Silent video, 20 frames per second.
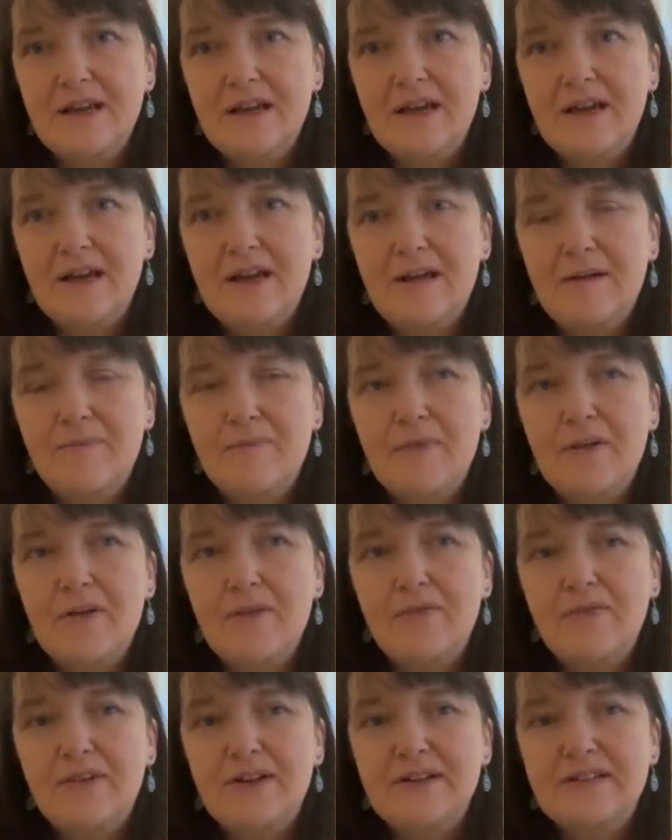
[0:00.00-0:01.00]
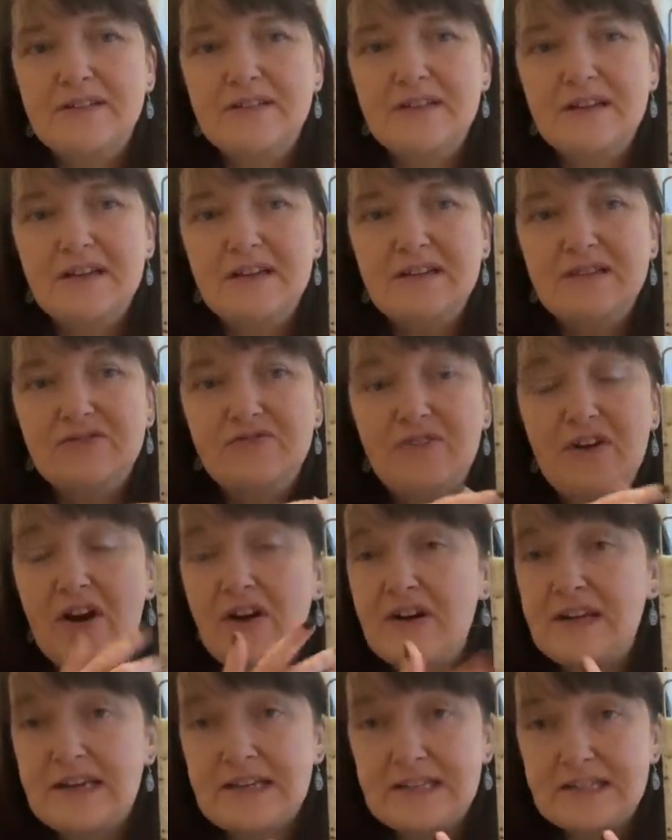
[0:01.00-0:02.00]
that is
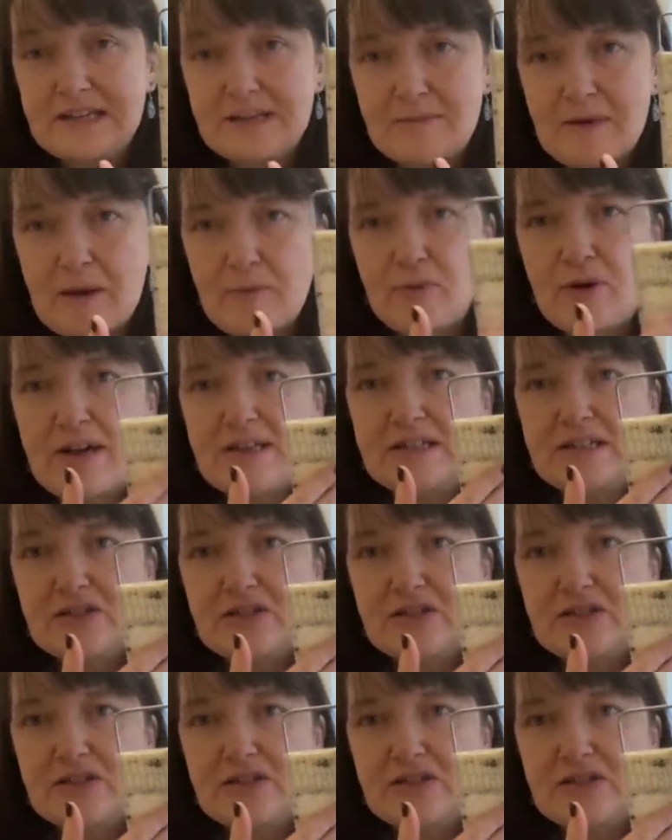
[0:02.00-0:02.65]
very easily memorised.